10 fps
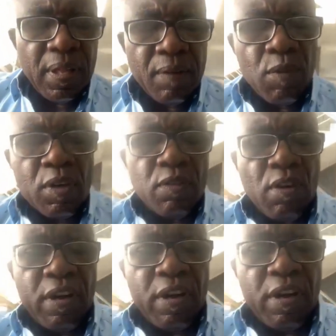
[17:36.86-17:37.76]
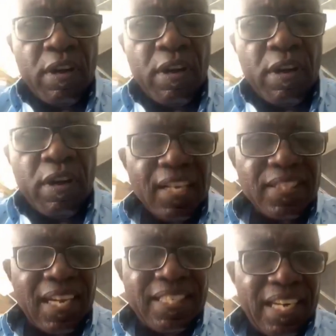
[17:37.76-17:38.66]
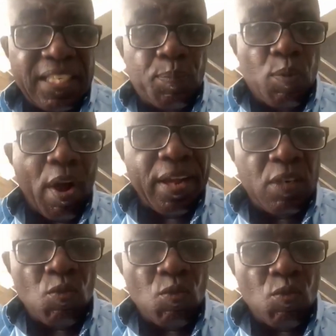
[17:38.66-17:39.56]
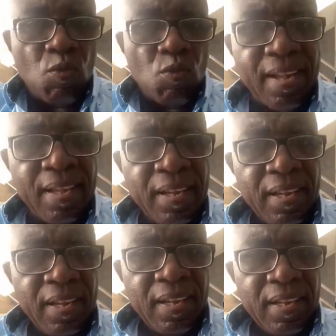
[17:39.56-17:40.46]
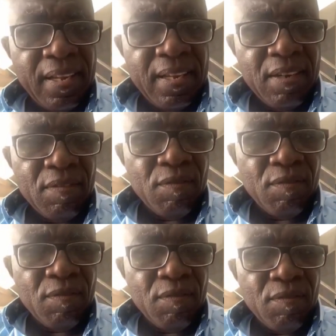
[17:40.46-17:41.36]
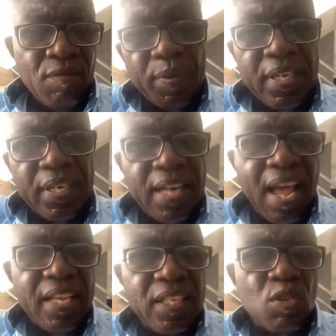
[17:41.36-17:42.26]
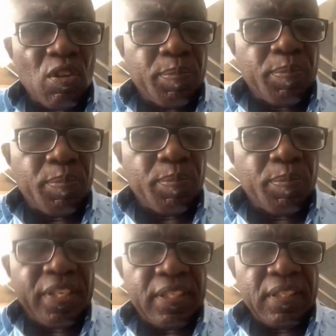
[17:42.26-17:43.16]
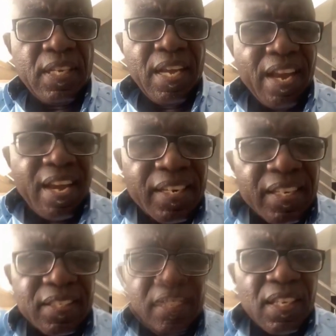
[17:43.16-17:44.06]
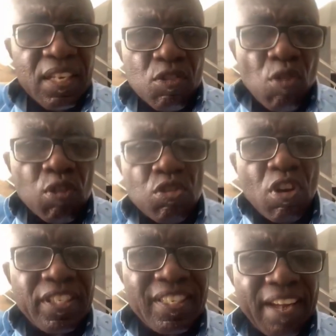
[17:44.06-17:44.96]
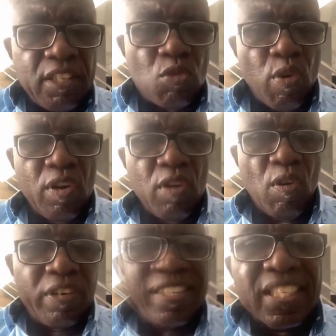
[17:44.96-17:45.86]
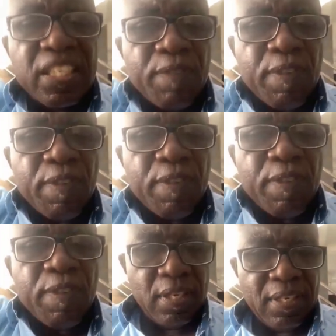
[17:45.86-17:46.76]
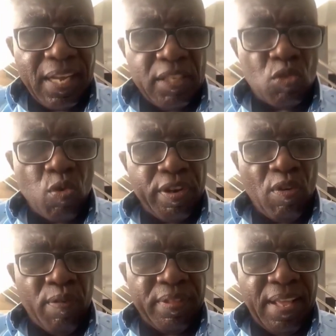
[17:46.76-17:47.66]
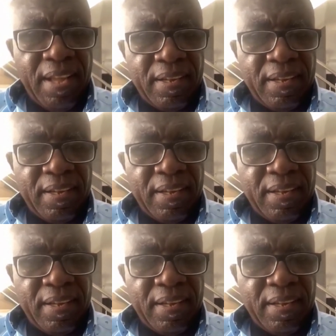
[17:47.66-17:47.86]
what do you call it, civilians that they are deploying and working there. What is happening there is not military operation. It is construction that is going on. It is development that is going on there.